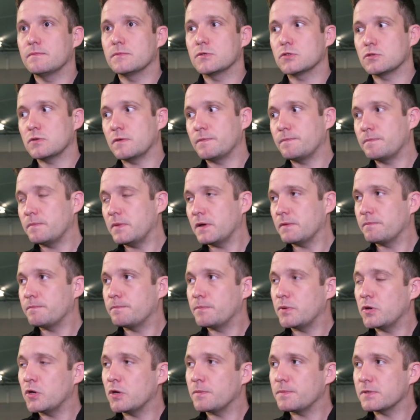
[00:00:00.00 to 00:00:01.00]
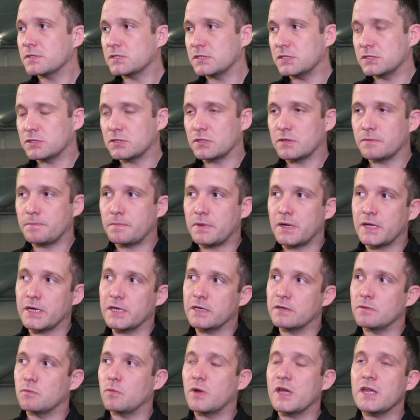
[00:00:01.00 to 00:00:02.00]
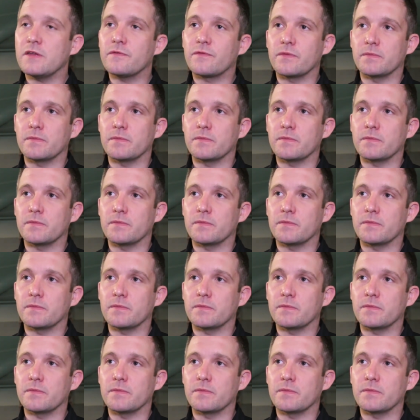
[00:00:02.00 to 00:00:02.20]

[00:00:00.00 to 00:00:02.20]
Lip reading: So I purposely sort of played away